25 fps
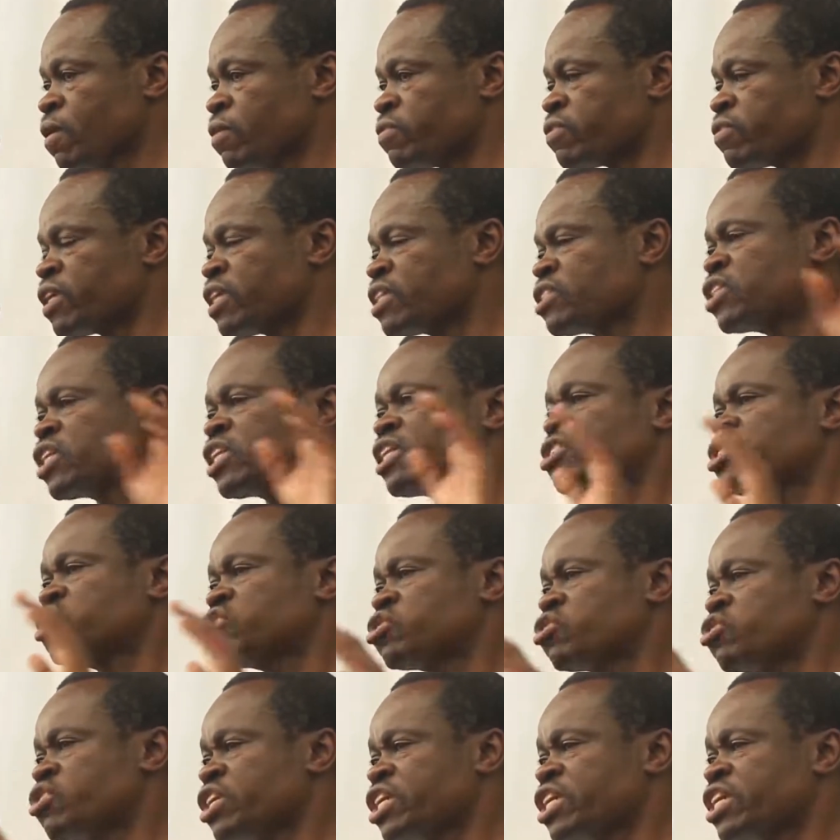This
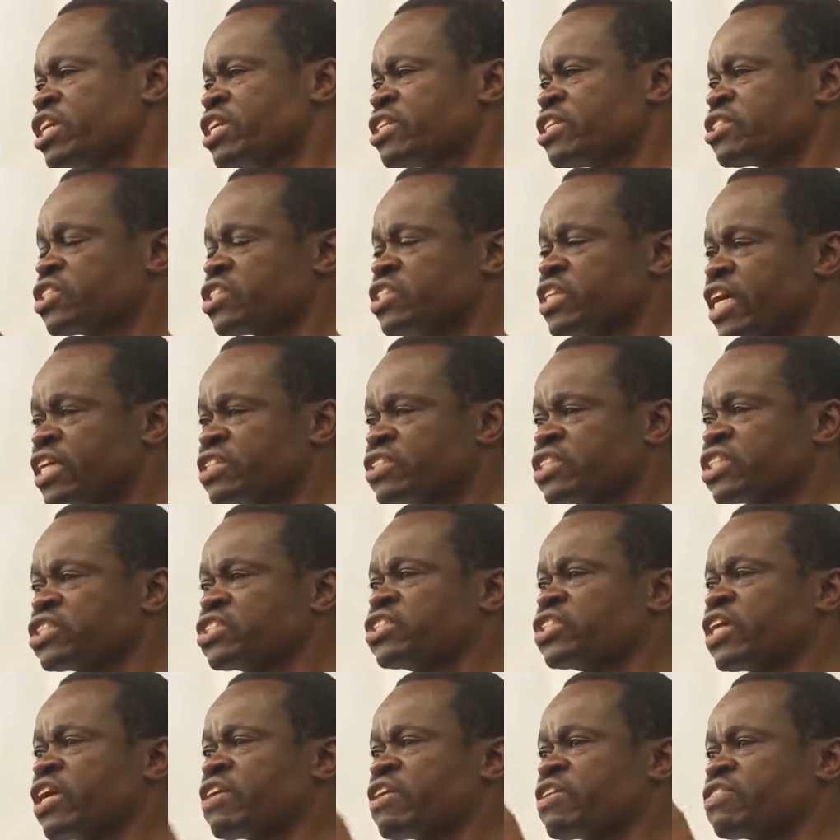history is
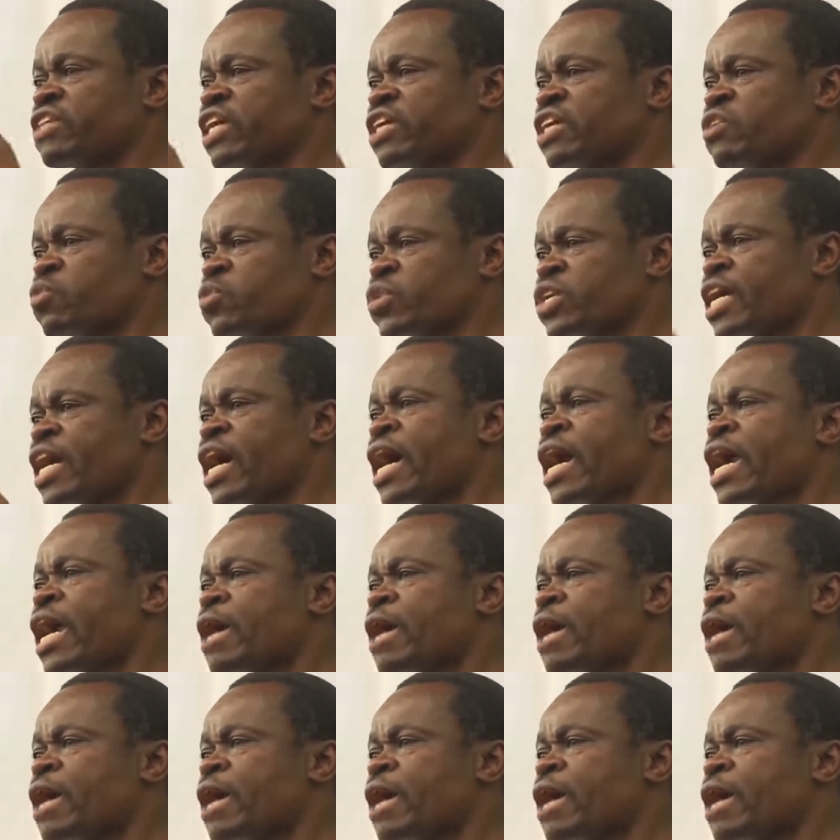necessary that we are